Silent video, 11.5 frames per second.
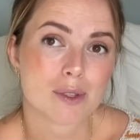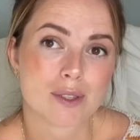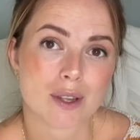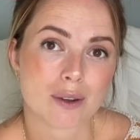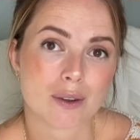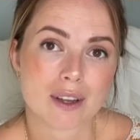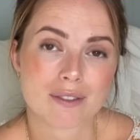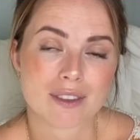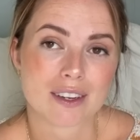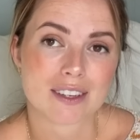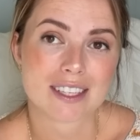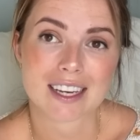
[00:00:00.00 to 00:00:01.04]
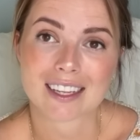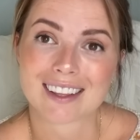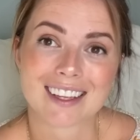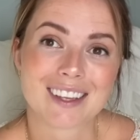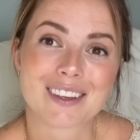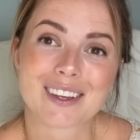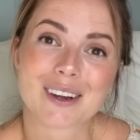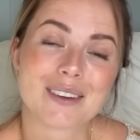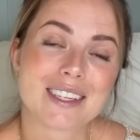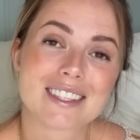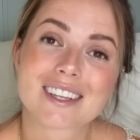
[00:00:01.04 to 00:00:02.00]
so if there's anything, you can
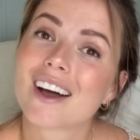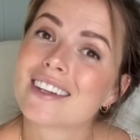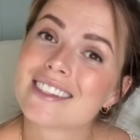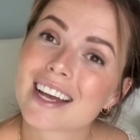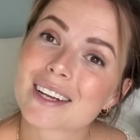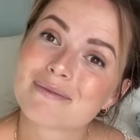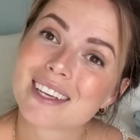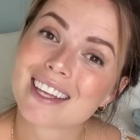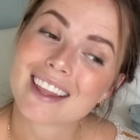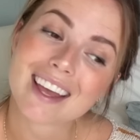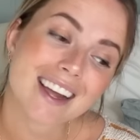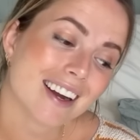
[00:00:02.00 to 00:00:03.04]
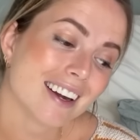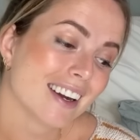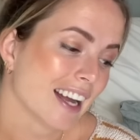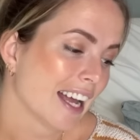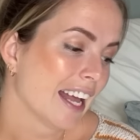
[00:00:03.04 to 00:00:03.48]
always contact me there.